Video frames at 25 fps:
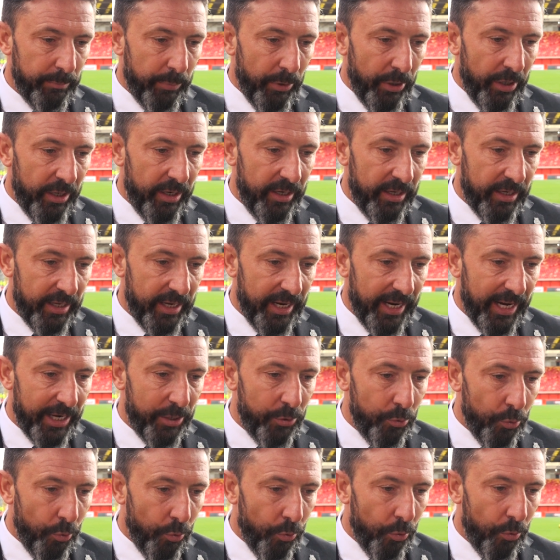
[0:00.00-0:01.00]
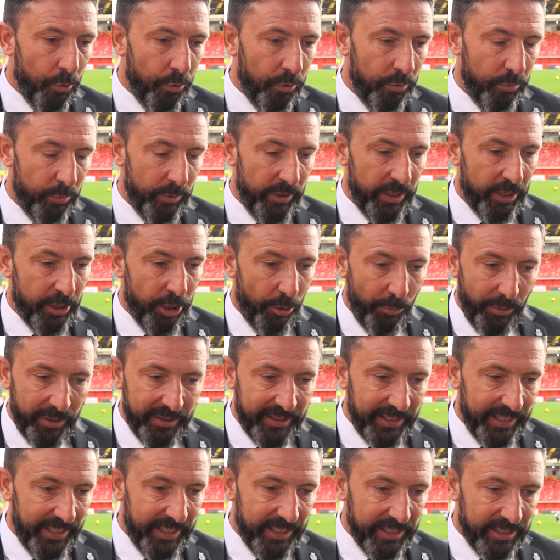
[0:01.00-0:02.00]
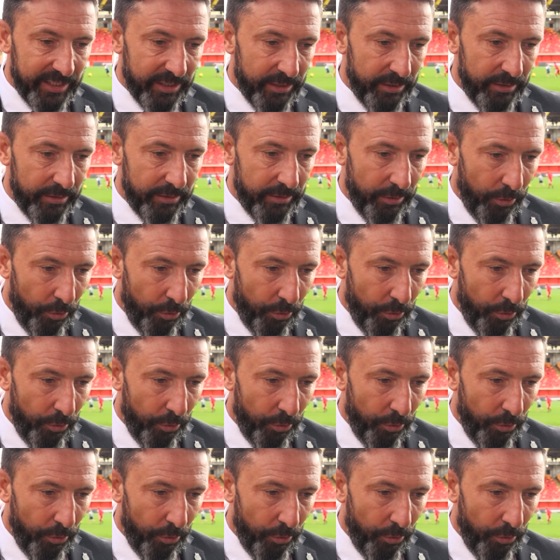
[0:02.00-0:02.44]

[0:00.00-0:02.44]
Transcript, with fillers: But I know with a couple of days